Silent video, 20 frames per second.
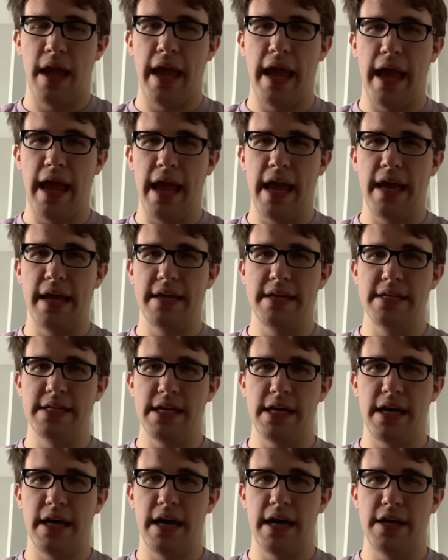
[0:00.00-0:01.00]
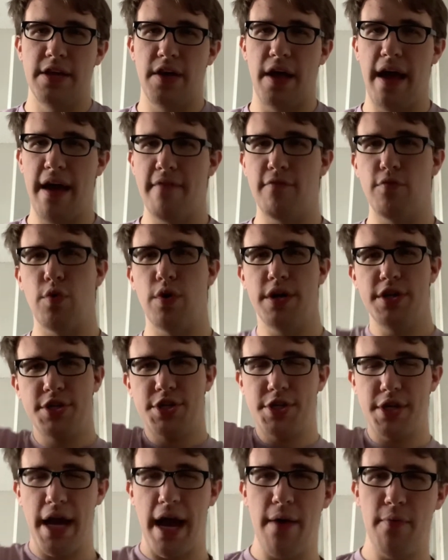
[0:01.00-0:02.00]
And you'll have one
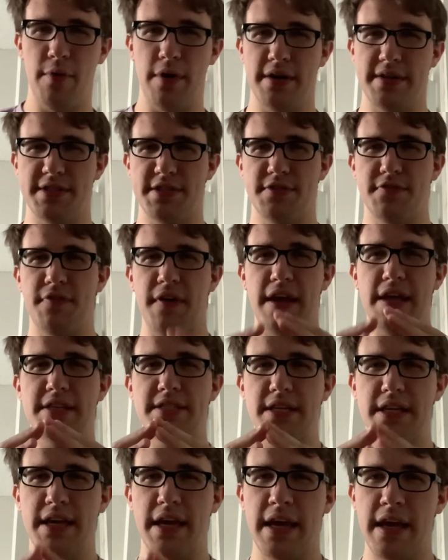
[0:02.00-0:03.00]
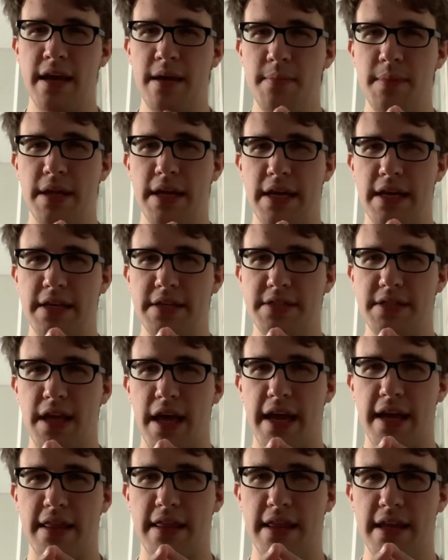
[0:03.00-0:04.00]
shot where it's facing him and he's
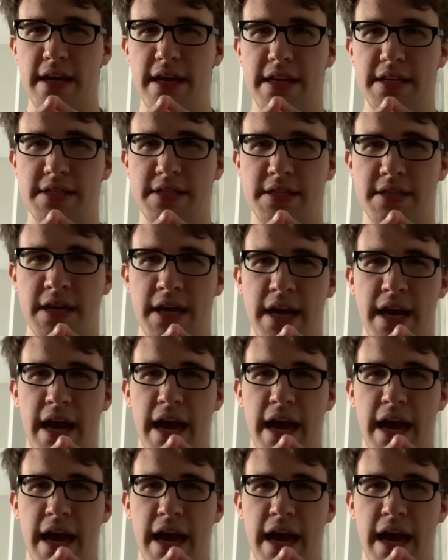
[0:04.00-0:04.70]
like this.